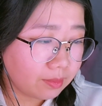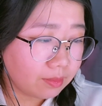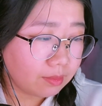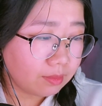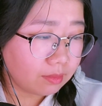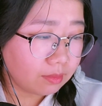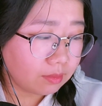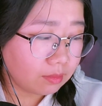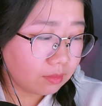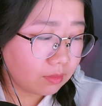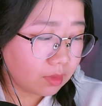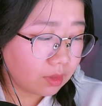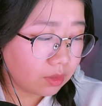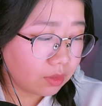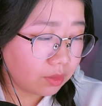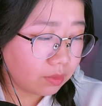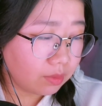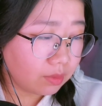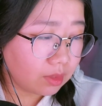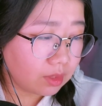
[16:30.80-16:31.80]

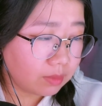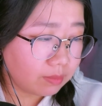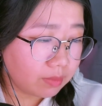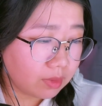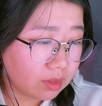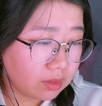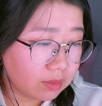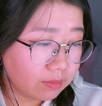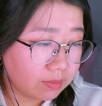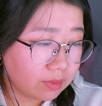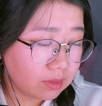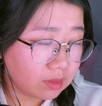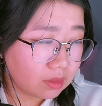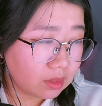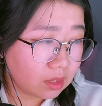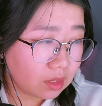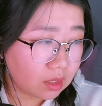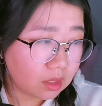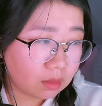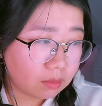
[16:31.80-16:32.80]
I do this multiple
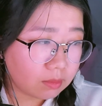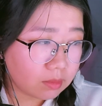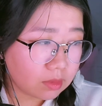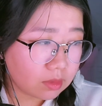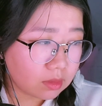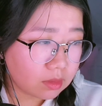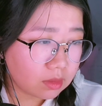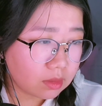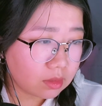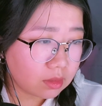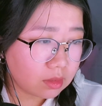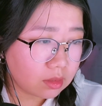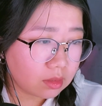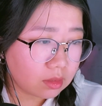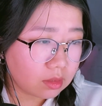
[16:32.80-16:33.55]
times